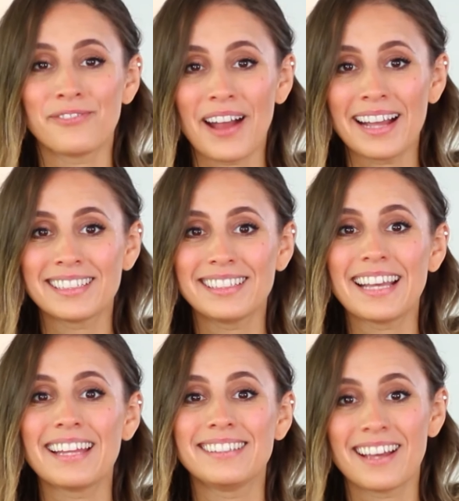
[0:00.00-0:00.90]
And
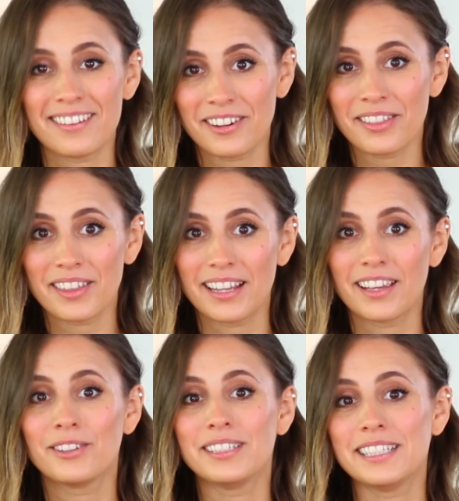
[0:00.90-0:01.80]
finally, another
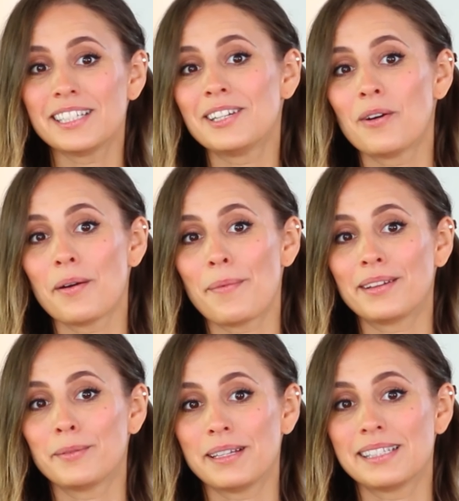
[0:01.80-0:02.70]
thing you need to know
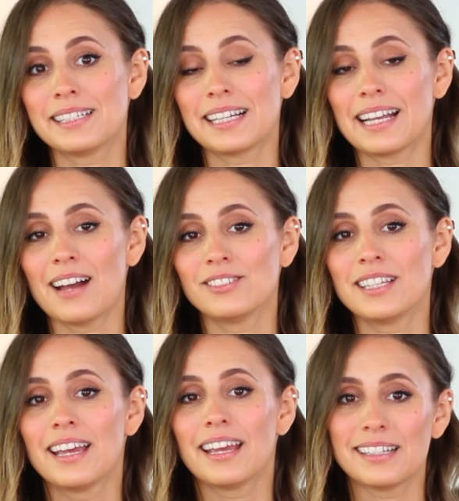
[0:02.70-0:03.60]
about a business
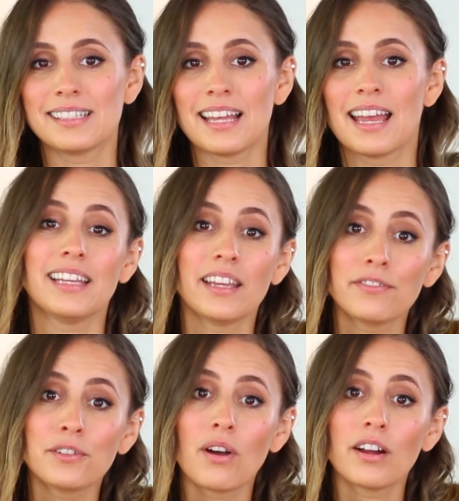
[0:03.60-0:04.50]
account is that
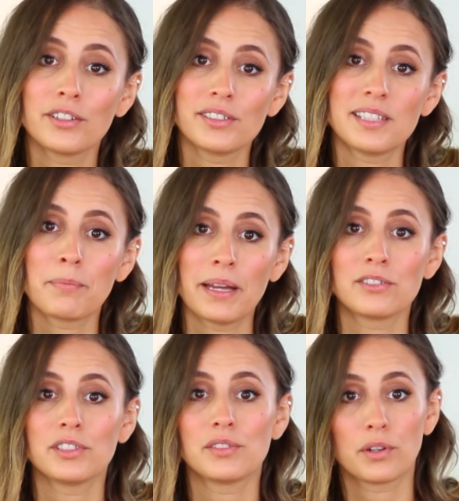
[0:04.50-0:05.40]
if you are using
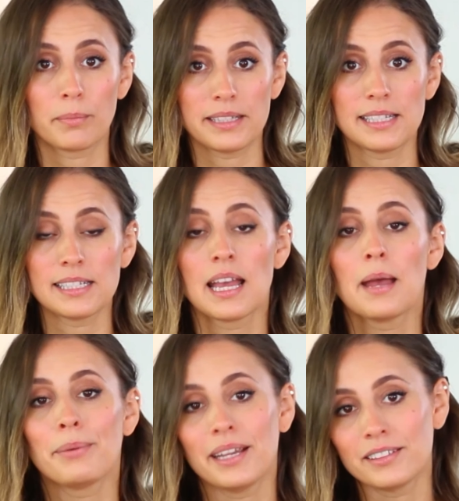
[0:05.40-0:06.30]
Pinterest for business,
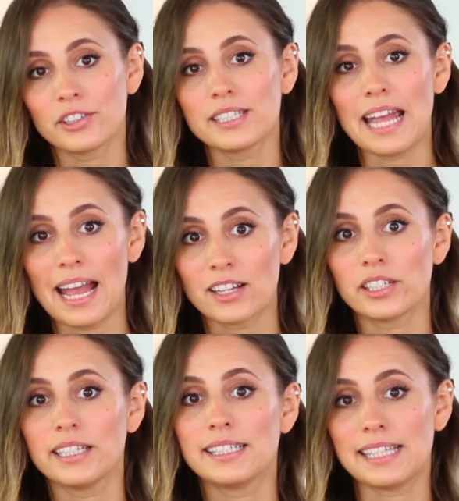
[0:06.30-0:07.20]
Pinterest
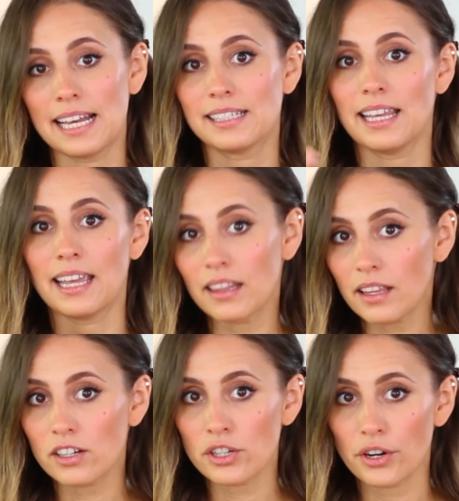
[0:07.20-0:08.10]
actually says
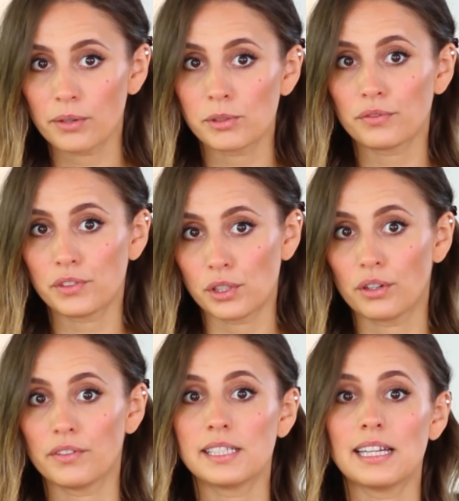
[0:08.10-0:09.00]
in their terms of
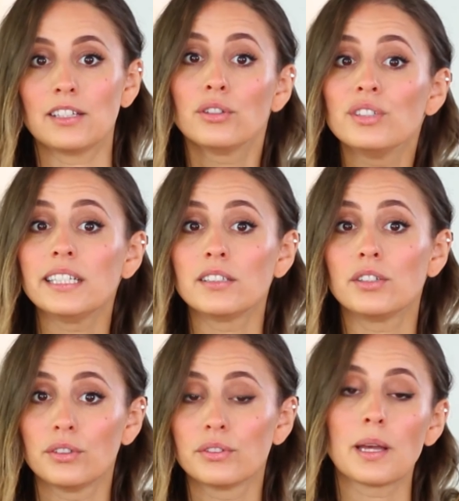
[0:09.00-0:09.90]
service that you need to